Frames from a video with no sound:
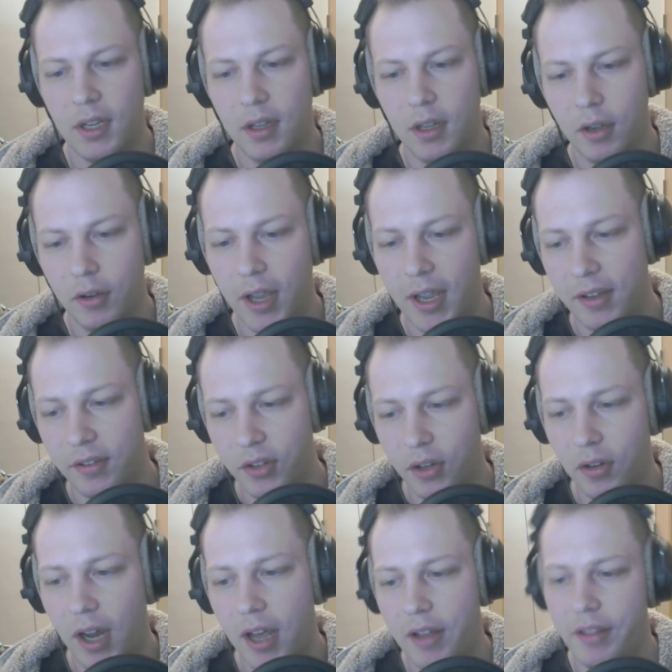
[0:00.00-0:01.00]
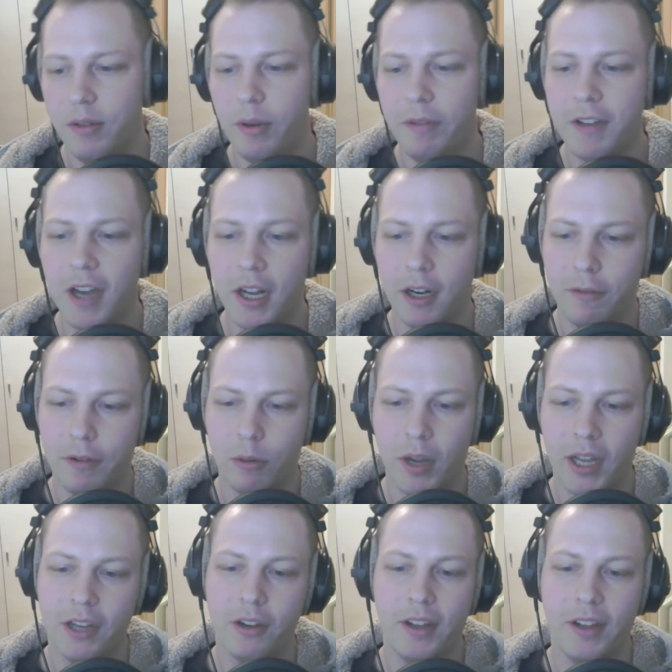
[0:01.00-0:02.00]
Okay, so now that we've gone over
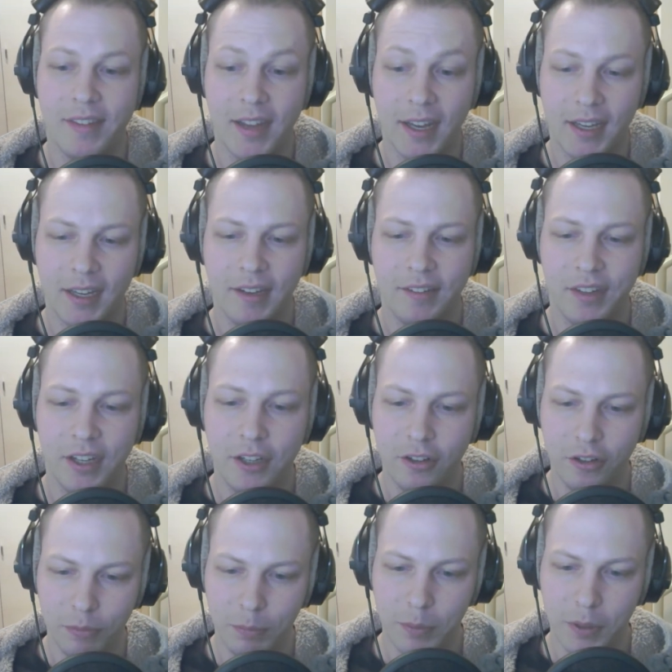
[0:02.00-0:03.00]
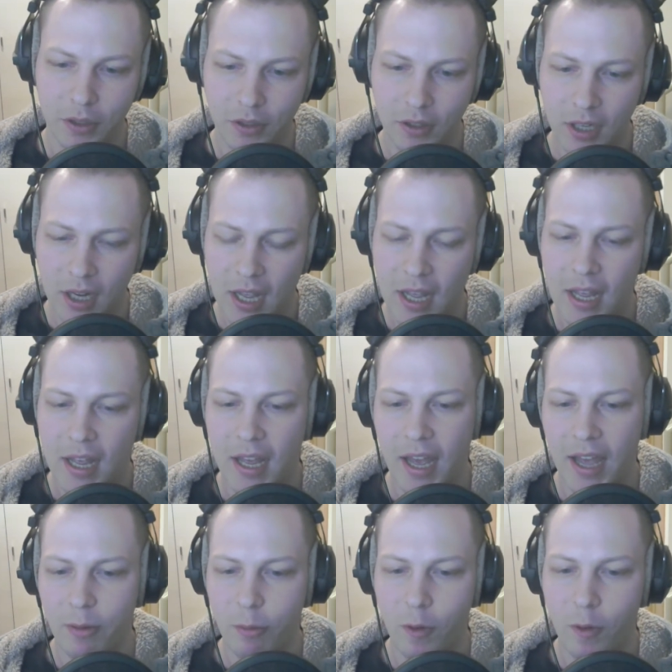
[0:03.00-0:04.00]
why going second is a huge boon
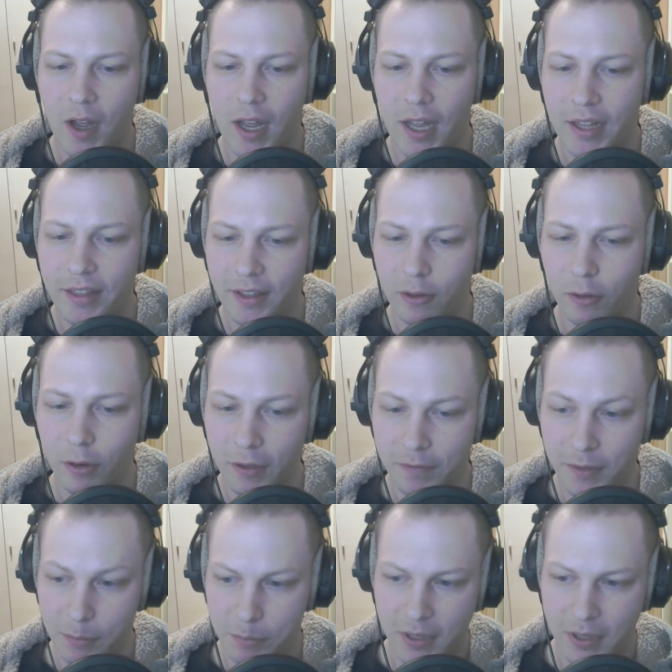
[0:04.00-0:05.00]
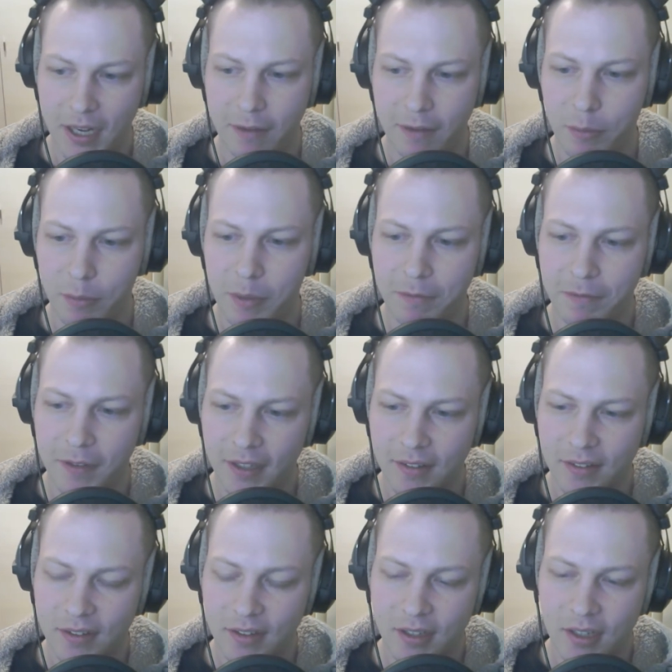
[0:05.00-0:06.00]
and why the coin flip can never be
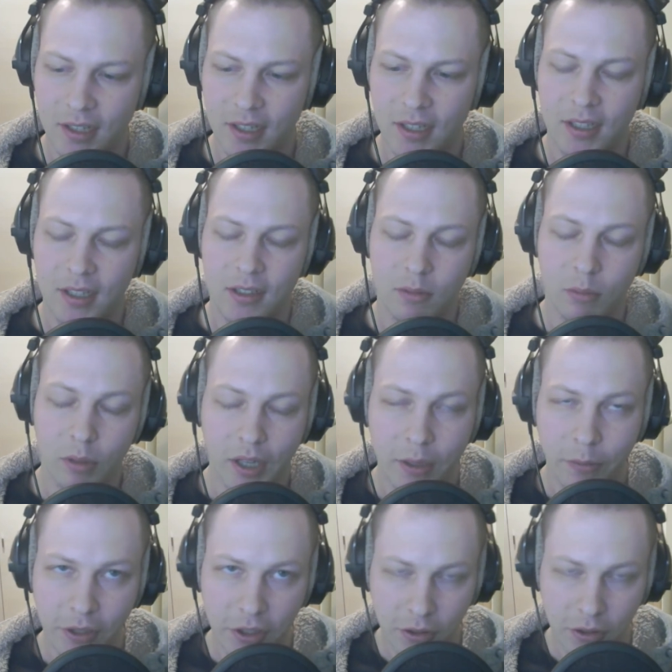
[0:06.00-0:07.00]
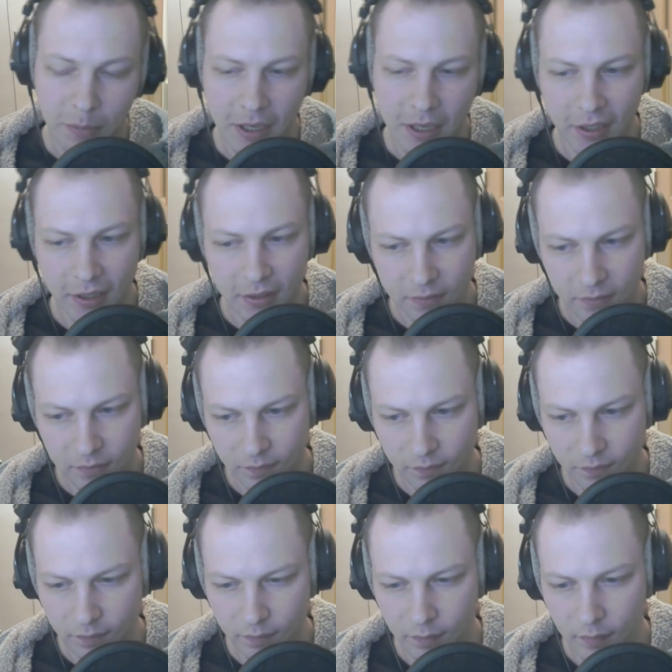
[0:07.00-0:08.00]
fixed, what can we do about it?
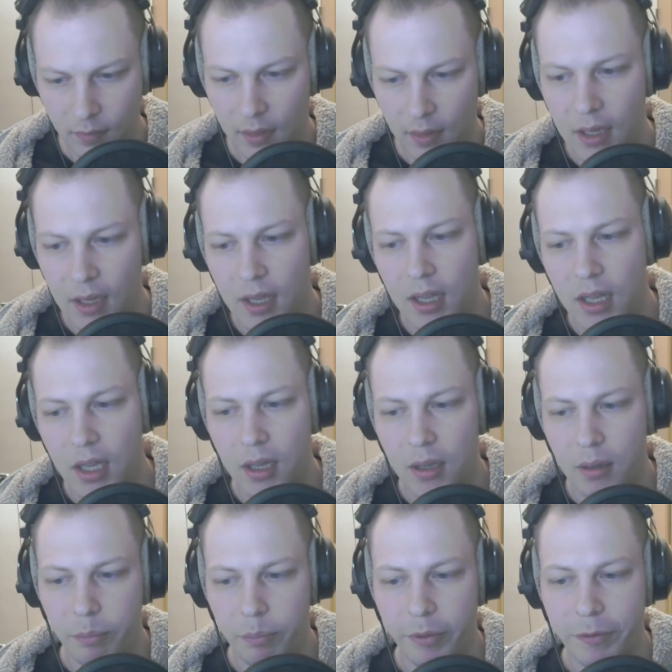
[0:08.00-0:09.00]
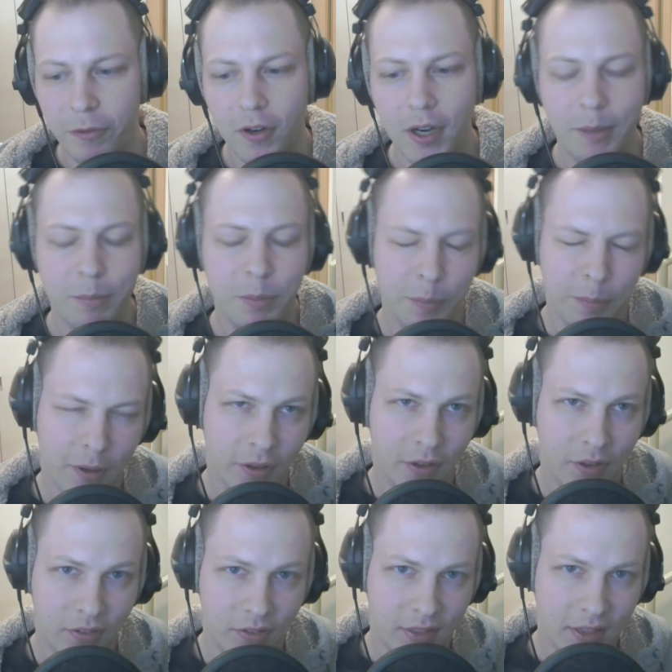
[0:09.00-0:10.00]
Before I
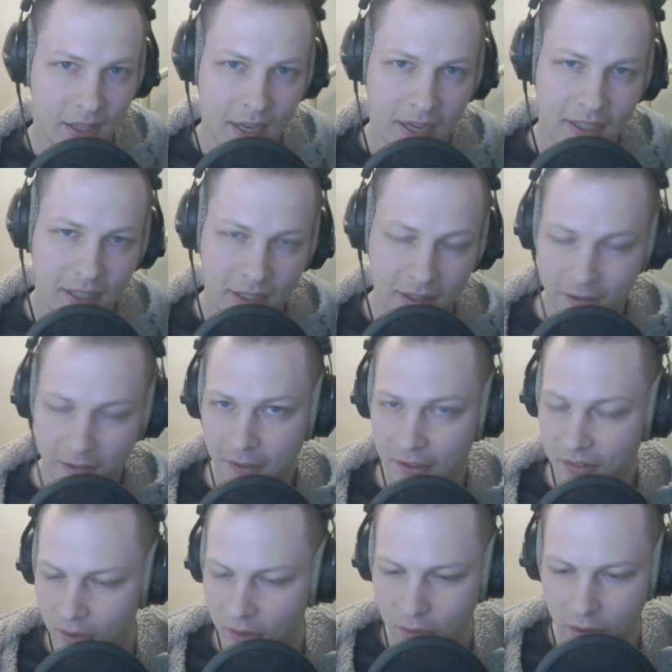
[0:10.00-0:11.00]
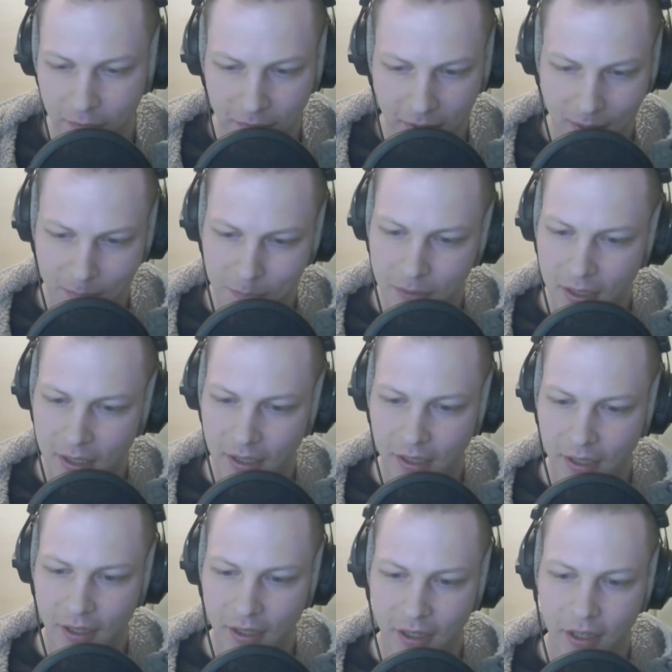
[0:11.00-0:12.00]
propose the idea to fix the coin flip,
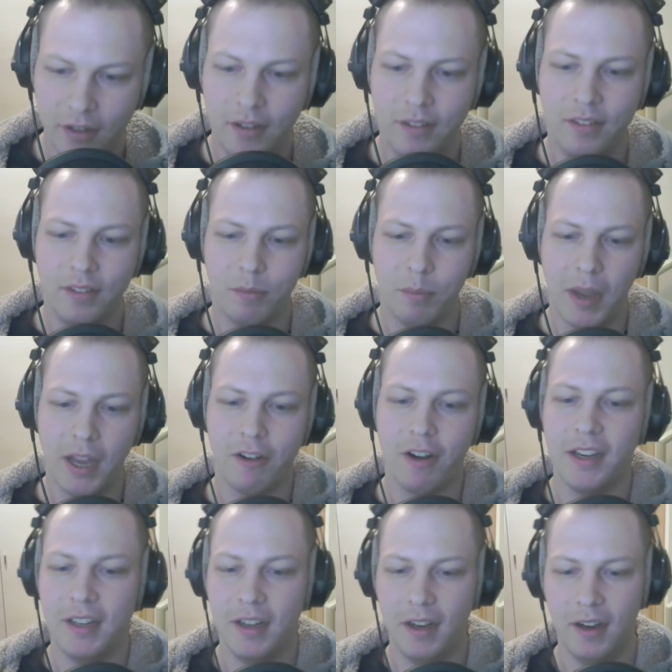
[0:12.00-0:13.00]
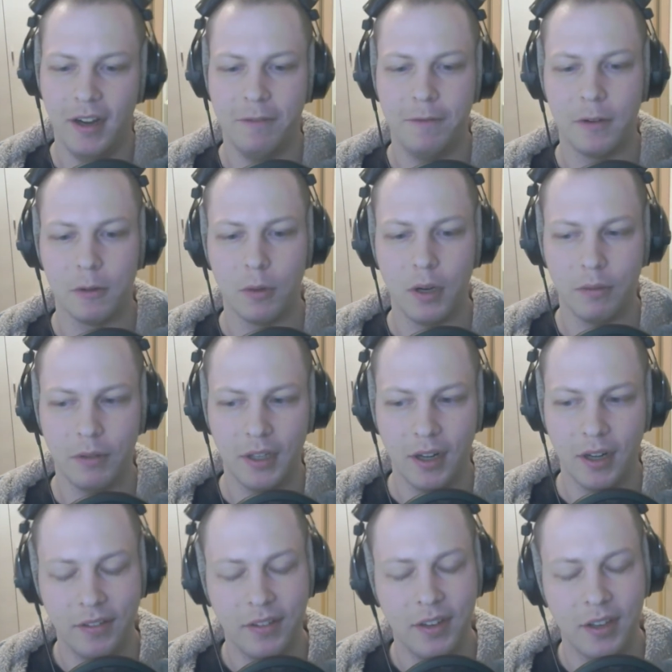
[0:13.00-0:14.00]
here's my criteria for what would
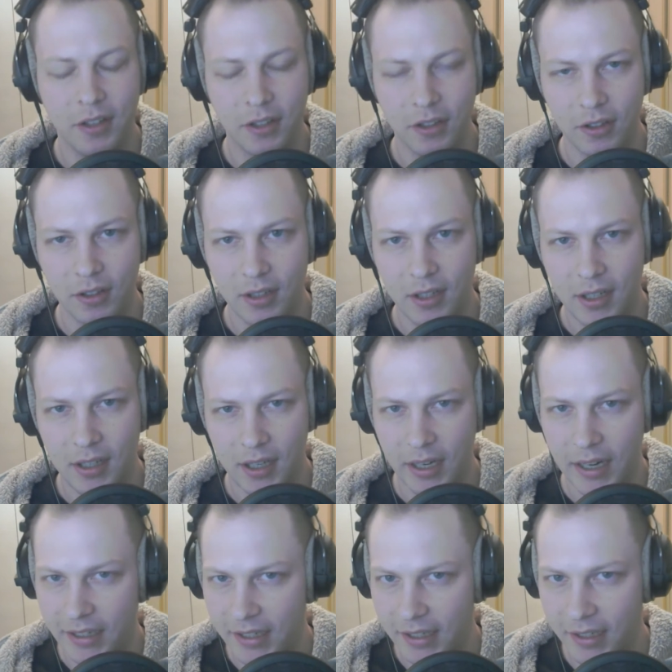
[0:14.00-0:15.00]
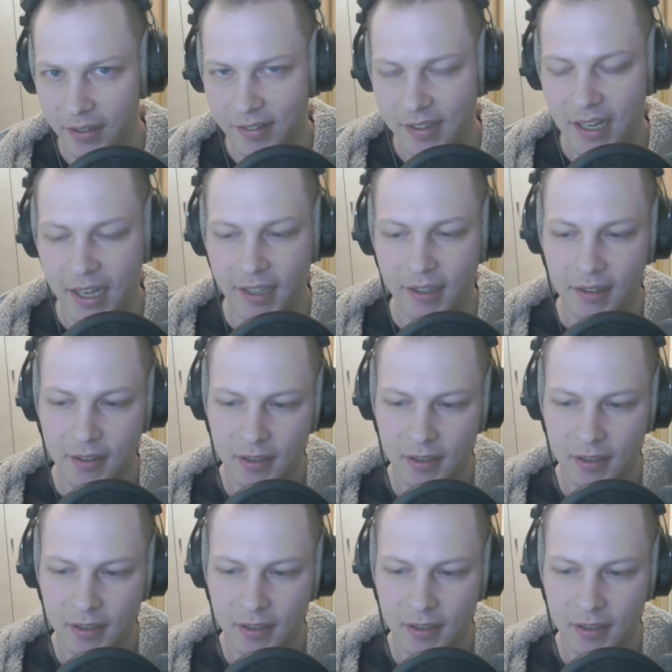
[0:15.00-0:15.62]
constitute an ideal state.